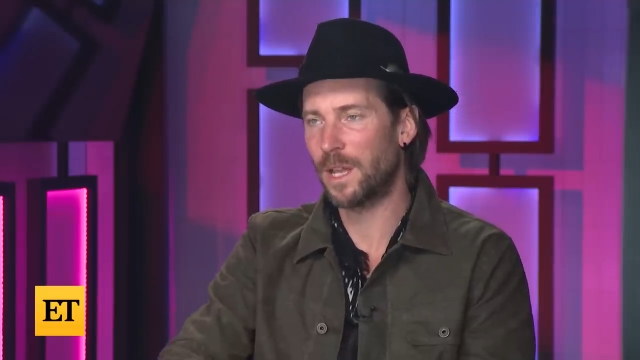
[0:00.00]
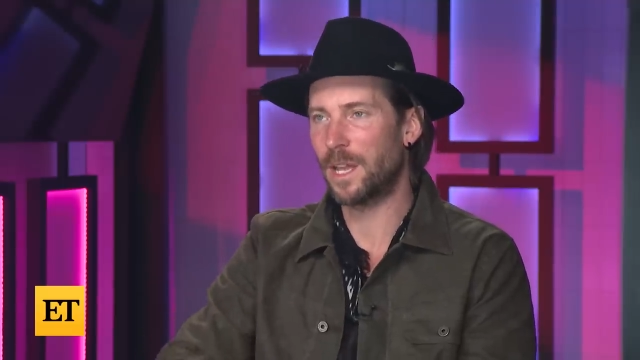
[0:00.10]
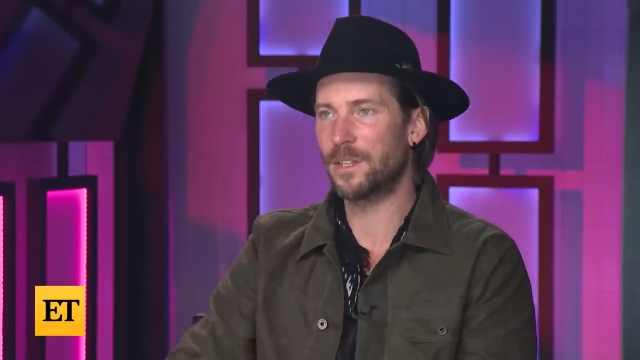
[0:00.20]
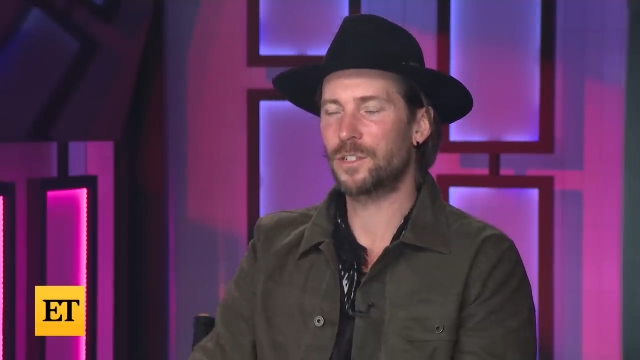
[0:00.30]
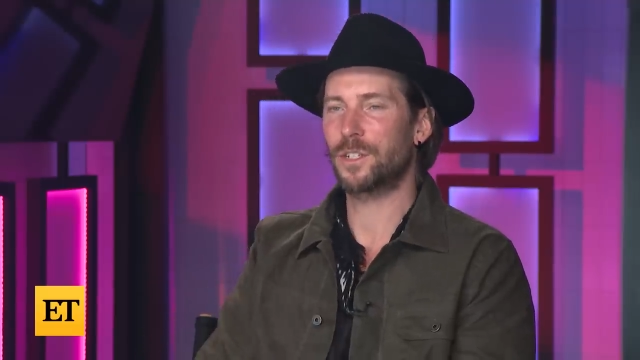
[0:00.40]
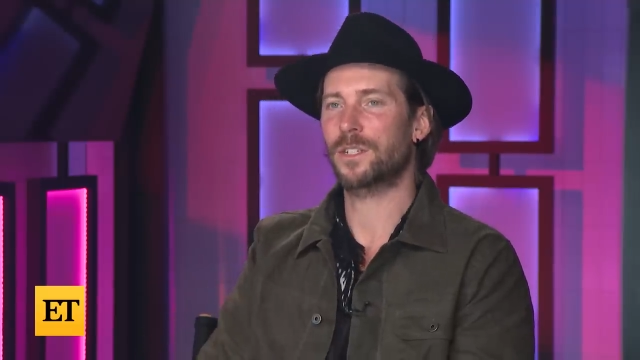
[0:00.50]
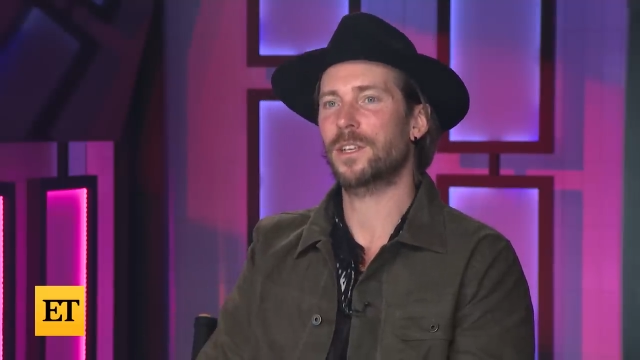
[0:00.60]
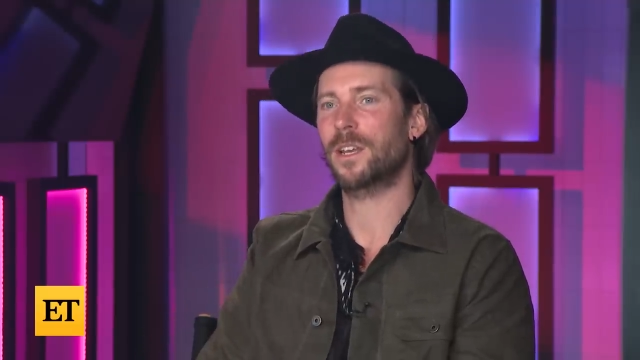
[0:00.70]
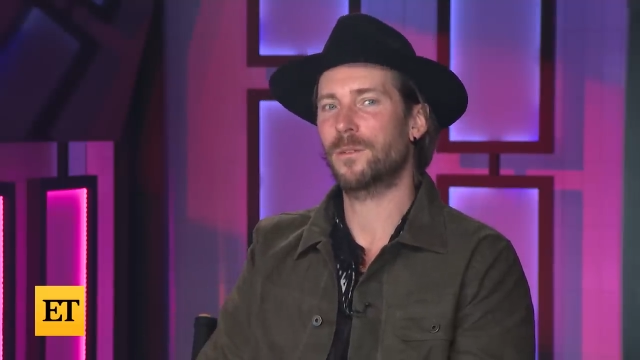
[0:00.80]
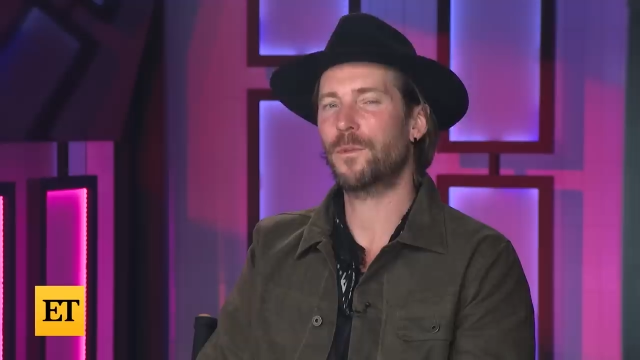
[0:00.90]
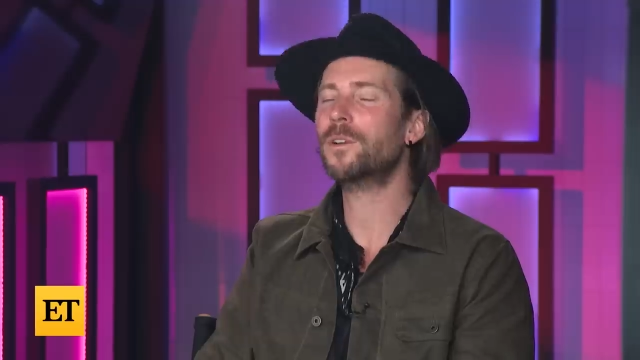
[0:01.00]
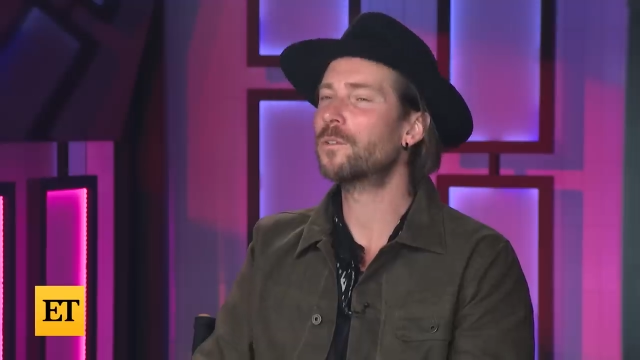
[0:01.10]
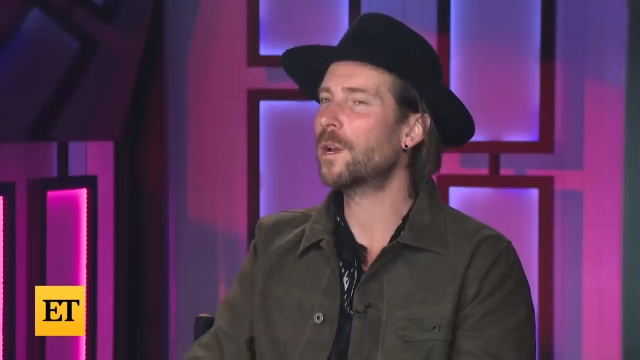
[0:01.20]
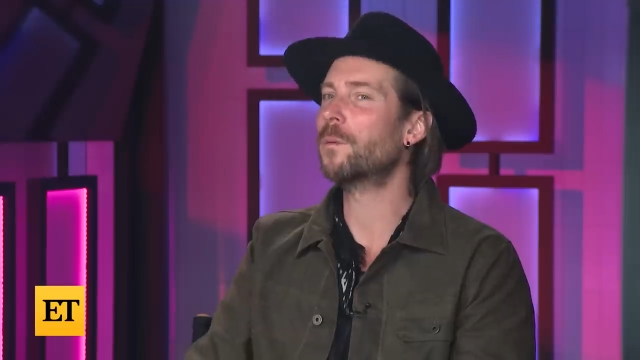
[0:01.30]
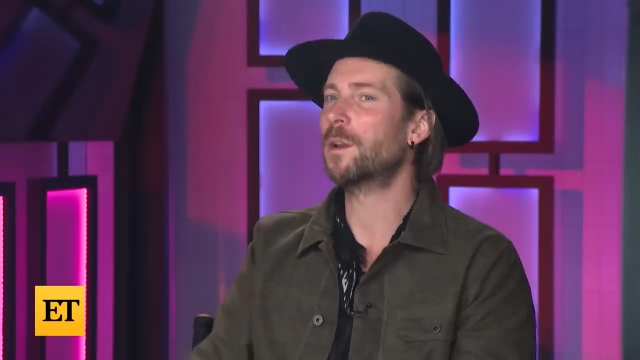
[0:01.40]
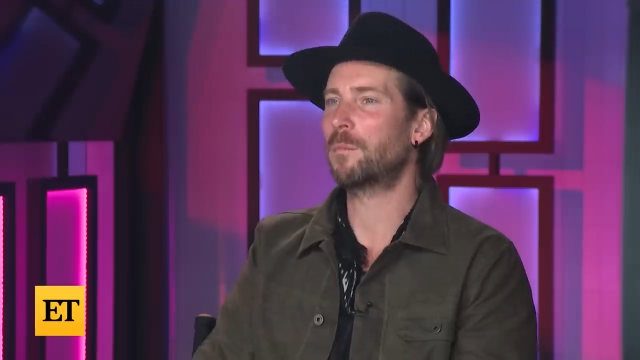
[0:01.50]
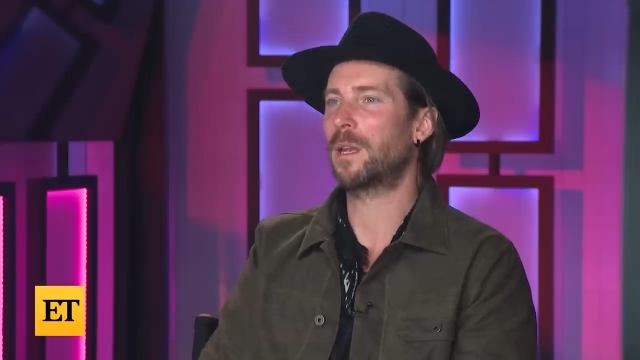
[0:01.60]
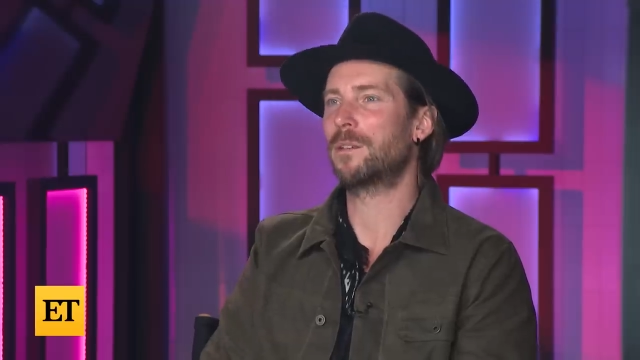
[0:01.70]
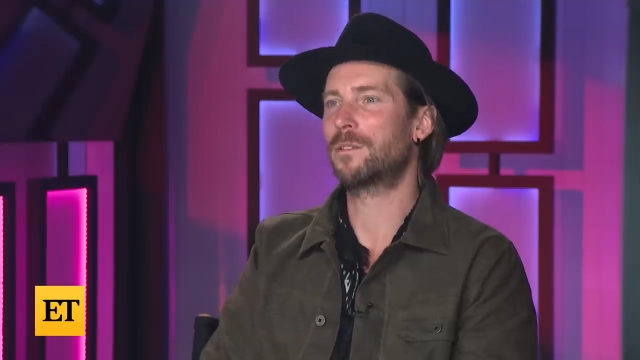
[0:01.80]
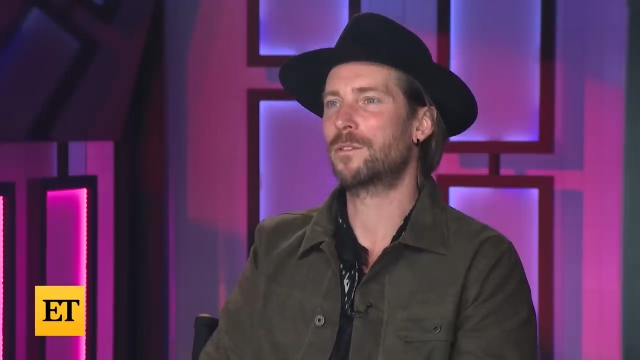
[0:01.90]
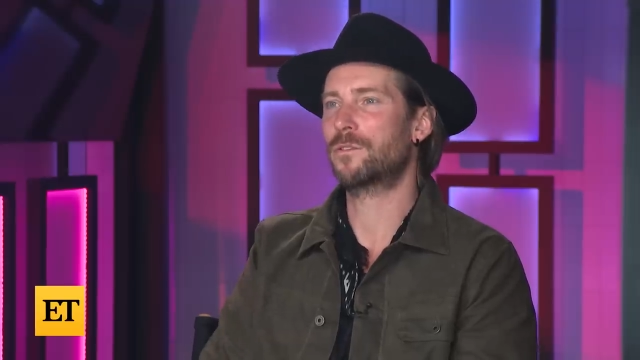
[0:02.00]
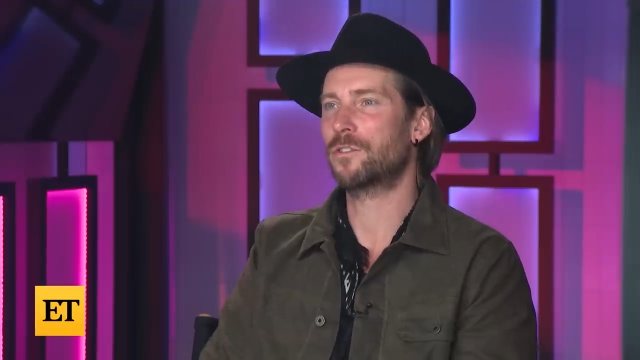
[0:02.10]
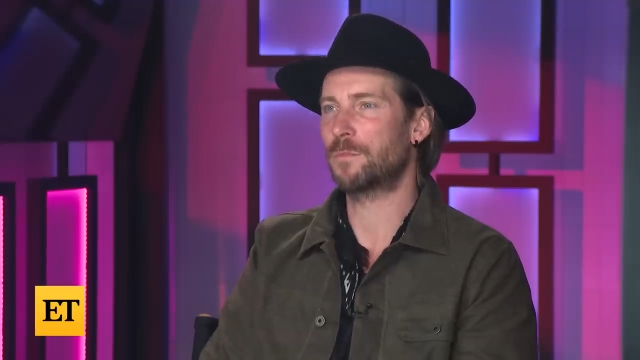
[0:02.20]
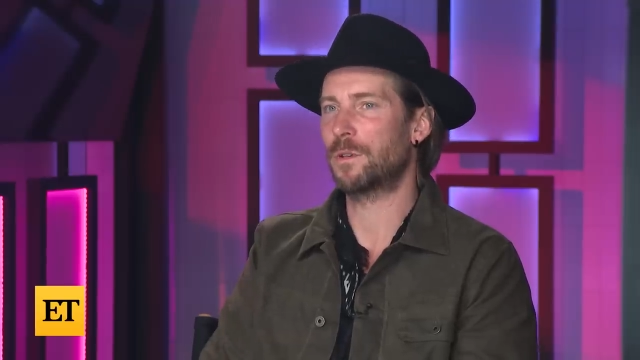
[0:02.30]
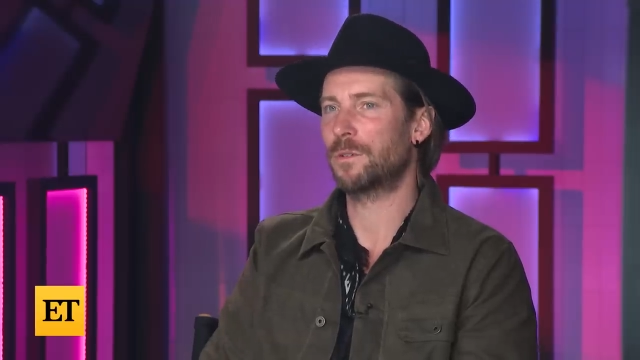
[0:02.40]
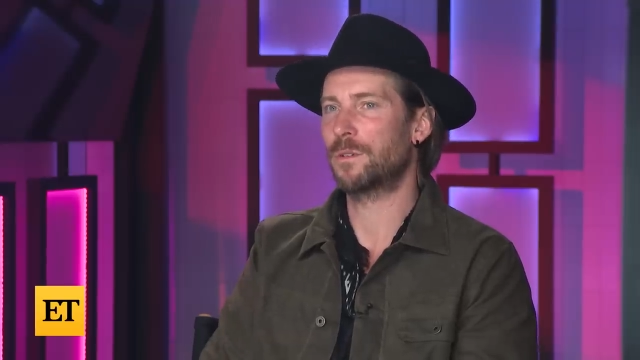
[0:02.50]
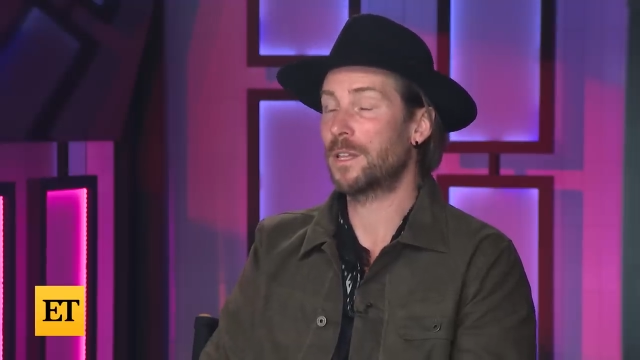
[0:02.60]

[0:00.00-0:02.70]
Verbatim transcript: And it's just like, what a great way to pay tribute.